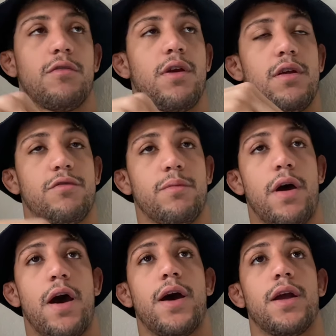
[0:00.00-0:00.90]
gradient from
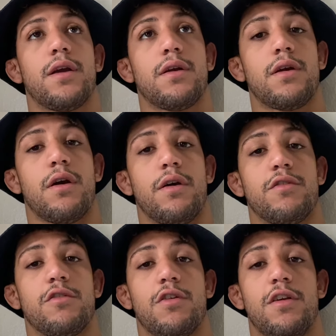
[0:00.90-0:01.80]
the high
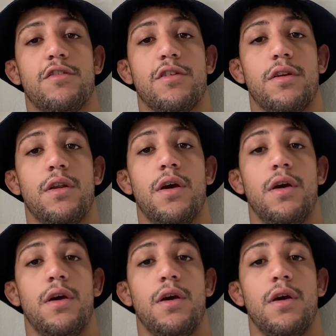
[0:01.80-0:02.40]
concentration